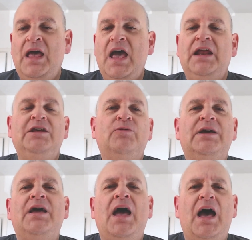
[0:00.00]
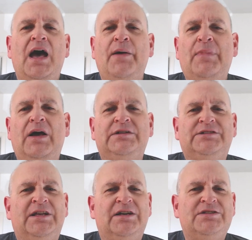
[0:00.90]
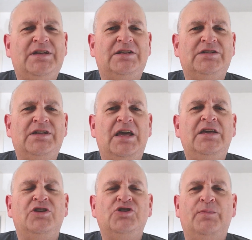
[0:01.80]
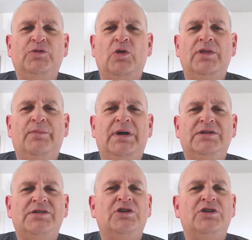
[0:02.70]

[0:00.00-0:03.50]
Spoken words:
Anyway, last Saturday, jumped on the bus,